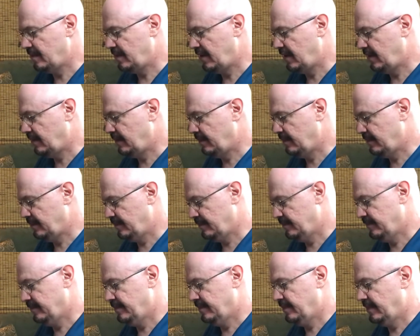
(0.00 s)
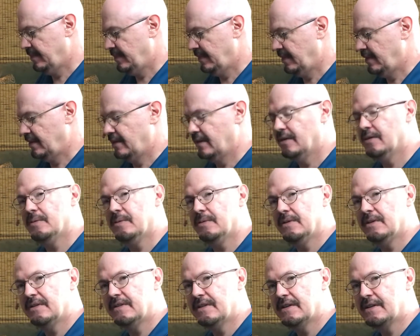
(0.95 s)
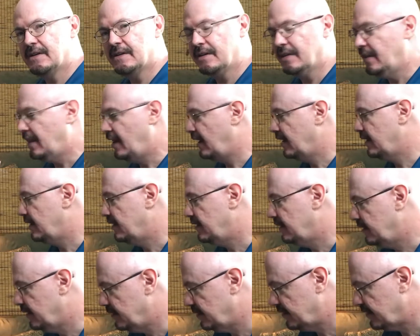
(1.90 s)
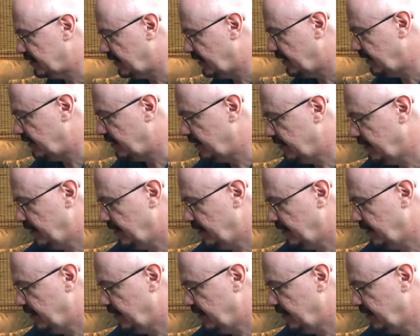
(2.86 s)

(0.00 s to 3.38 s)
me. The other one looks like a clock on the other side.